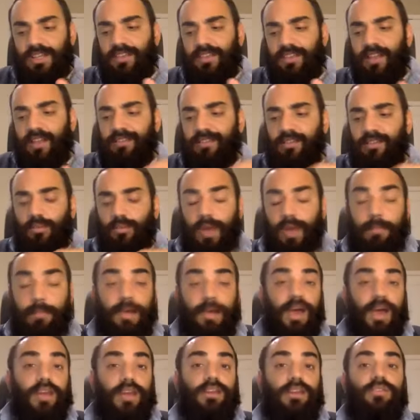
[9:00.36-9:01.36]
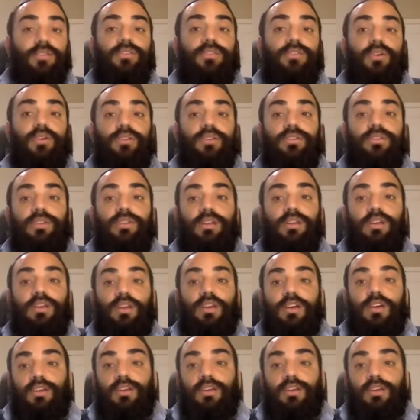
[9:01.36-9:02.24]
That's the rapach nitzoitzin.